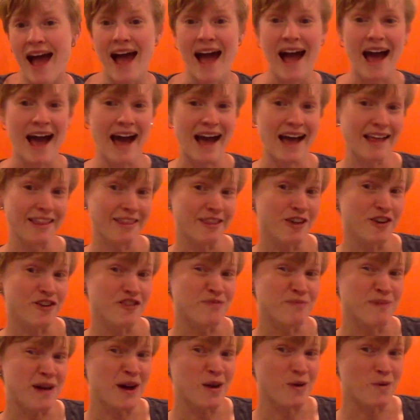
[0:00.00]
I love
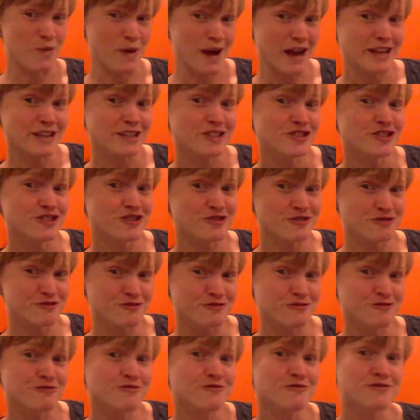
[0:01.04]
my white
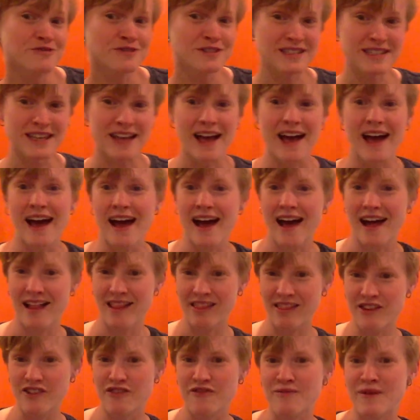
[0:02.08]
shoes. I
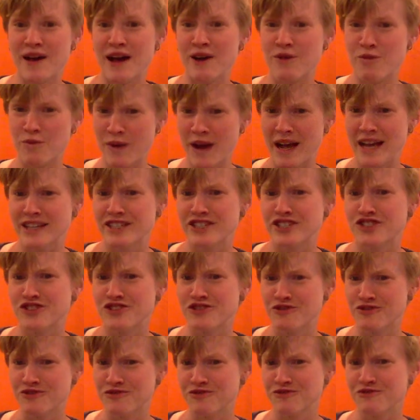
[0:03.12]
love my white
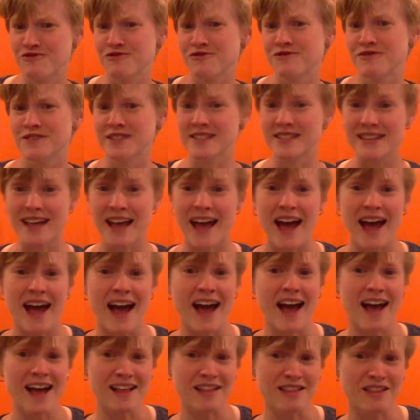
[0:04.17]
shoes.
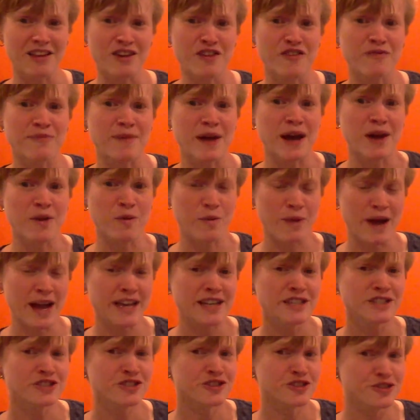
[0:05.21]
I love my
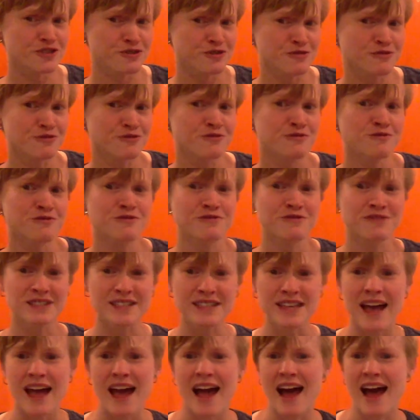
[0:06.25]
white
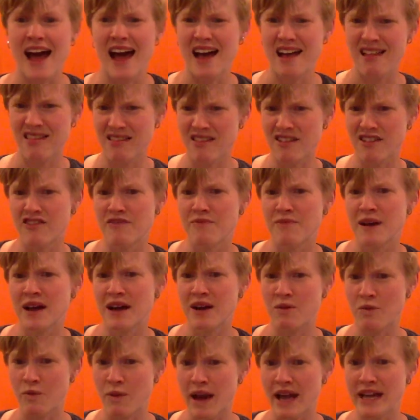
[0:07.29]
shoes. I love
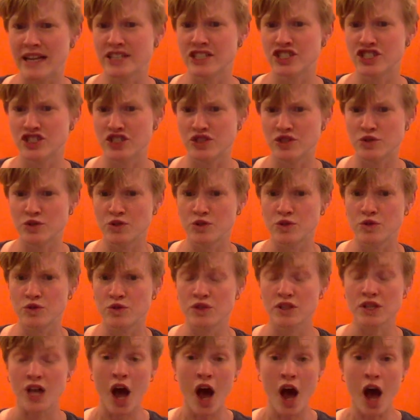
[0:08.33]
my white shoes.